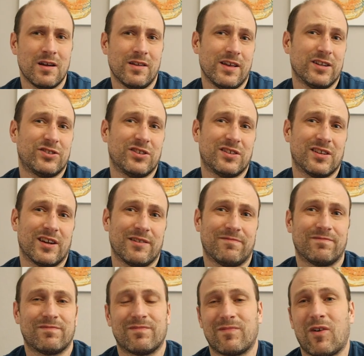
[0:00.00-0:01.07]
That cheat day,
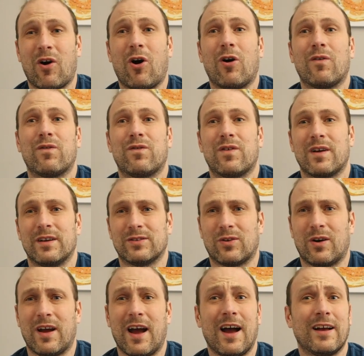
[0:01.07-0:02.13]
off.
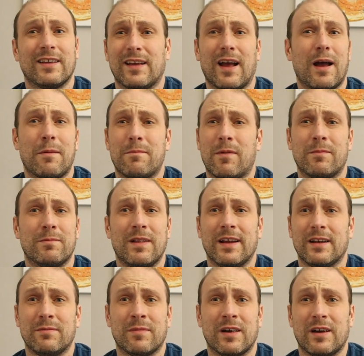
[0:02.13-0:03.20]

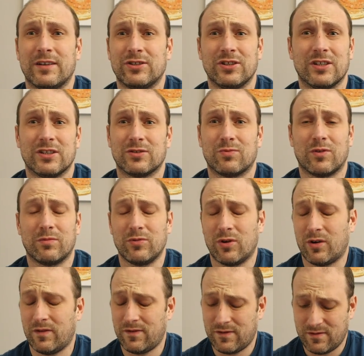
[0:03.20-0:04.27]
Lately my cheat days will be
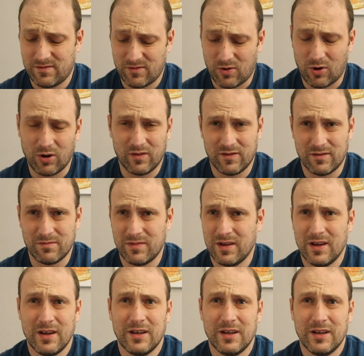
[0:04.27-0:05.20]
off, all of them.